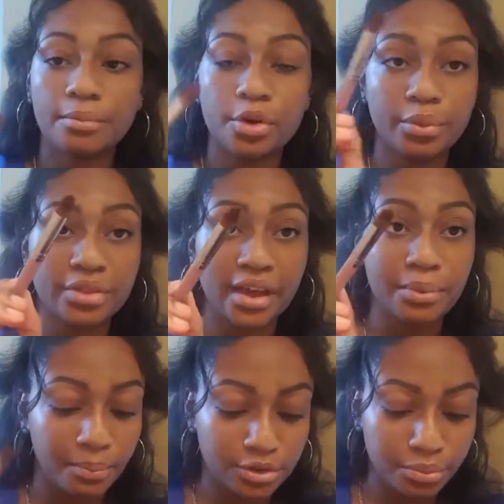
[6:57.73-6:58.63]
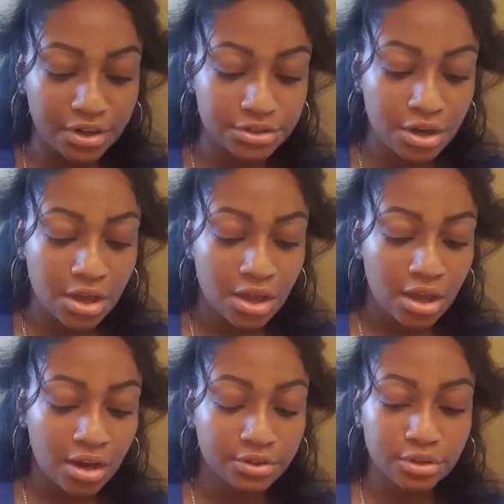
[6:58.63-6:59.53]
So right now, out of that same
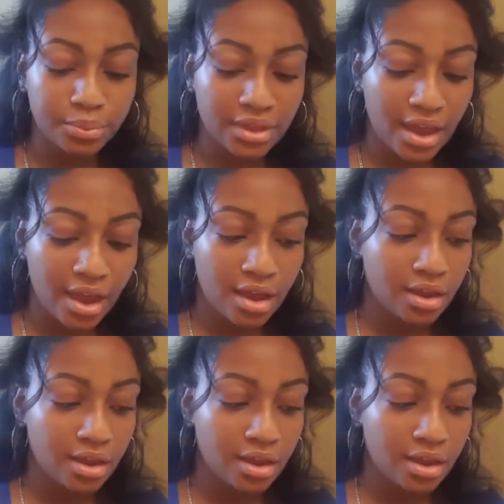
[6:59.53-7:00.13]
palette, I'm taking this